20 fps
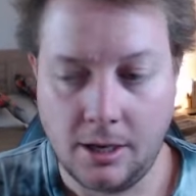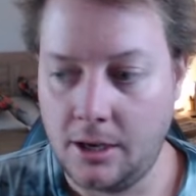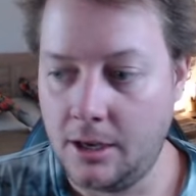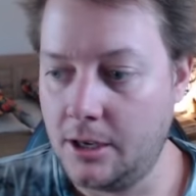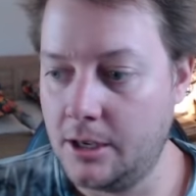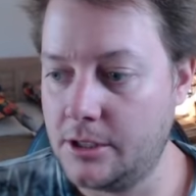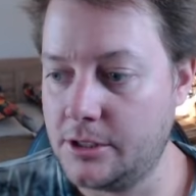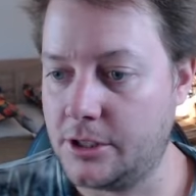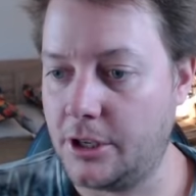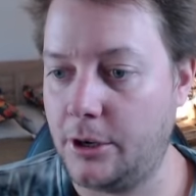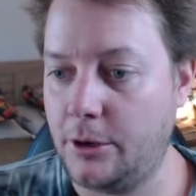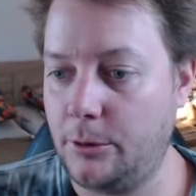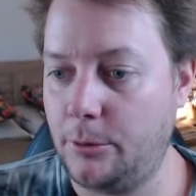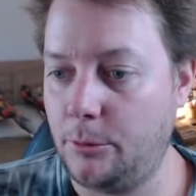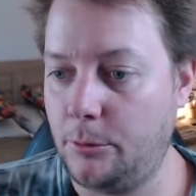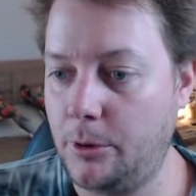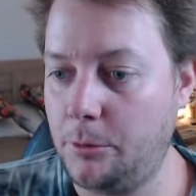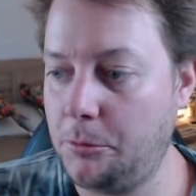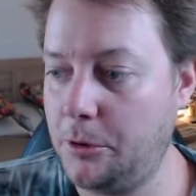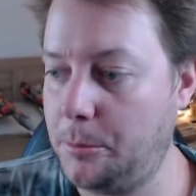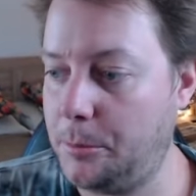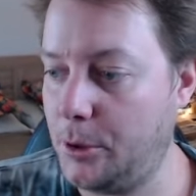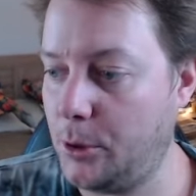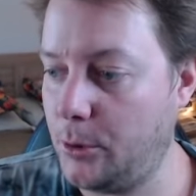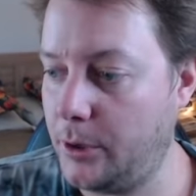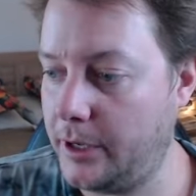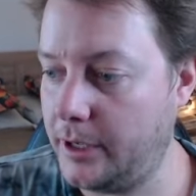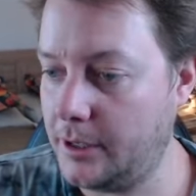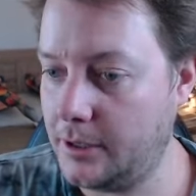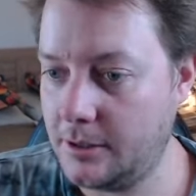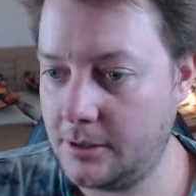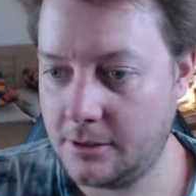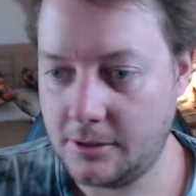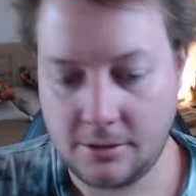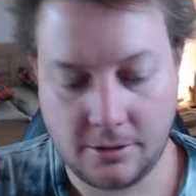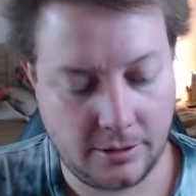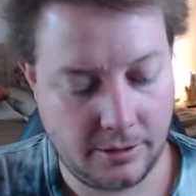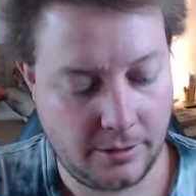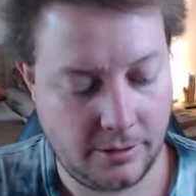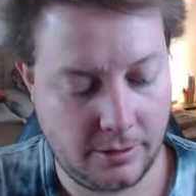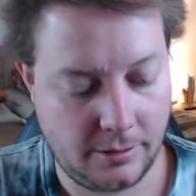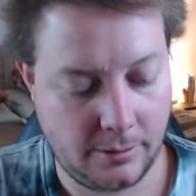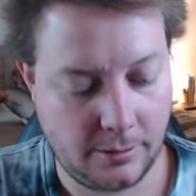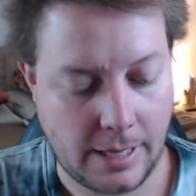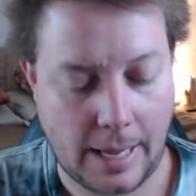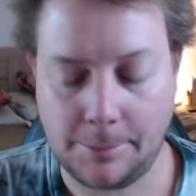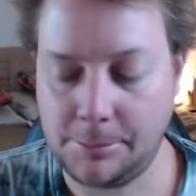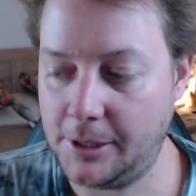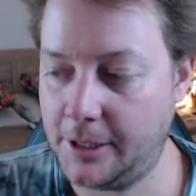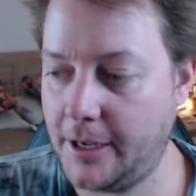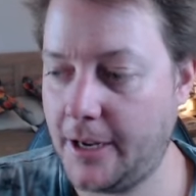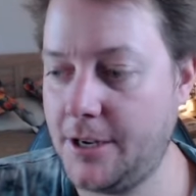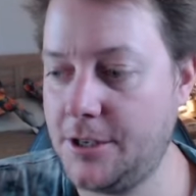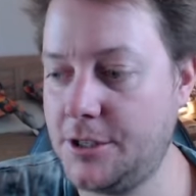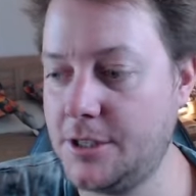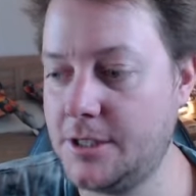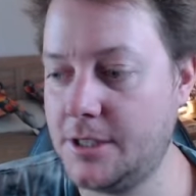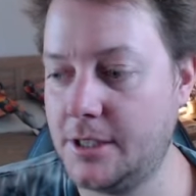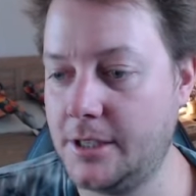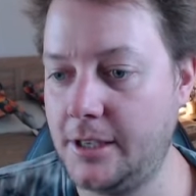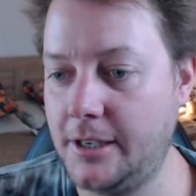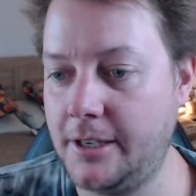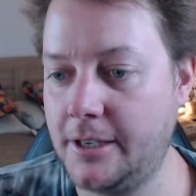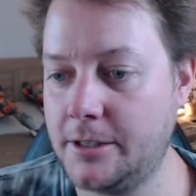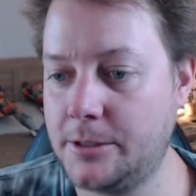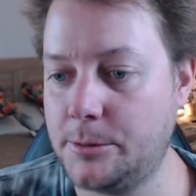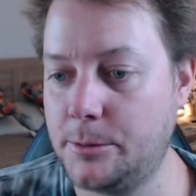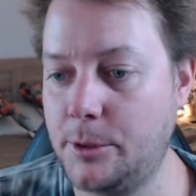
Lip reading: So when we're building applications in Linux,